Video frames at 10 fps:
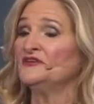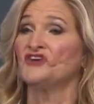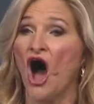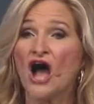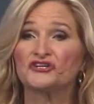
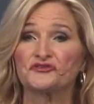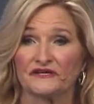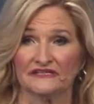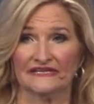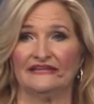
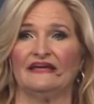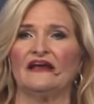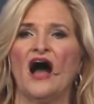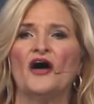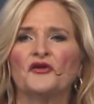doctrinally that
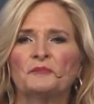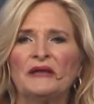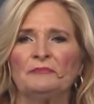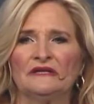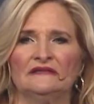other
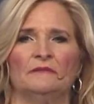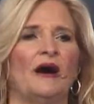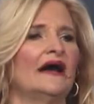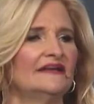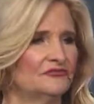people in the
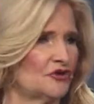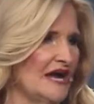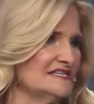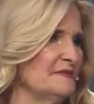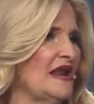body of
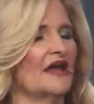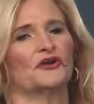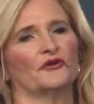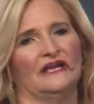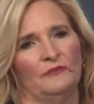Christ may not
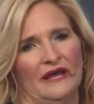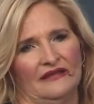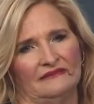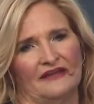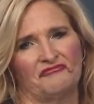agree
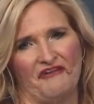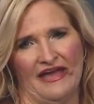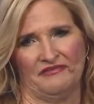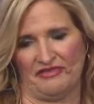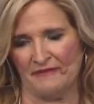with, like
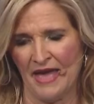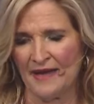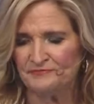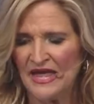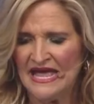faith."
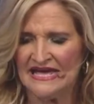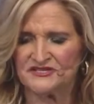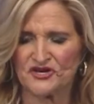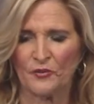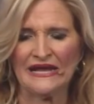Amen.
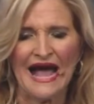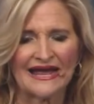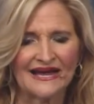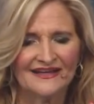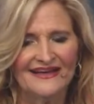And so we
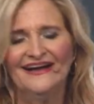gotta